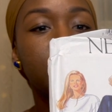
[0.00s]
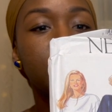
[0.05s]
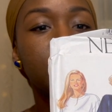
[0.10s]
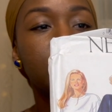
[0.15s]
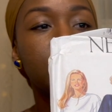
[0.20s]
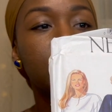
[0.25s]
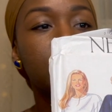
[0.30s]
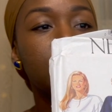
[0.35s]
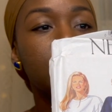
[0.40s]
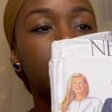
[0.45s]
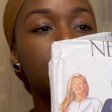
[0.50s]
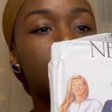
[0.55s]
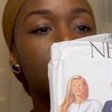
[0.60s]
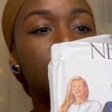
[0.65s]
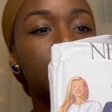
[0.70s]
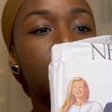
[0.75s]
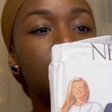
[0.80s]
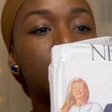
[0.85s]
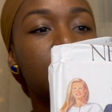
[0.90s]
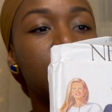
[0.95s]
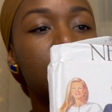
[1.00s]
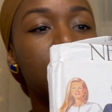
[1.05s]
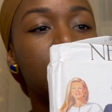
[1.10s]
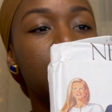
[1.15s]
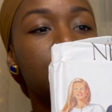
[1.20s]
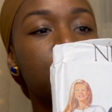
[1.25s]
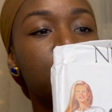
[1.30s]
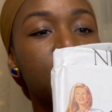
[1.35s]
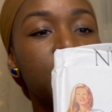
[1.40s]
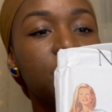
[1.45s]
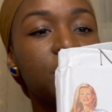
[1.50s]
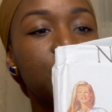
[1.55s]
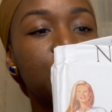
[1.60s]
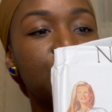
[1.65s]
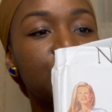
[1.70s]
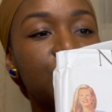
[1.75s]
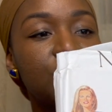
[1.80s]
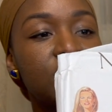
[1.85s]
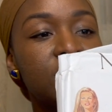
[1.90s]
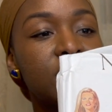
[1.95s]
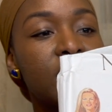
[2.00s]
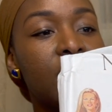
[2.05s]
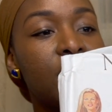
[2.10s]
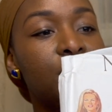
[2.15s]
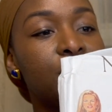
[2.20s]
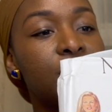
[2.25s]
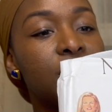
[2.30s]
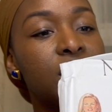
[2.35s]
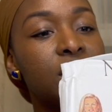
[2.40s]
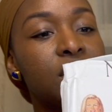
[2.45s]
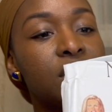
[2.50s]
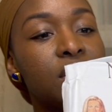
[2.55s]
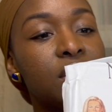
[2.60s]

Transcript: the year? Maybe it was just that one.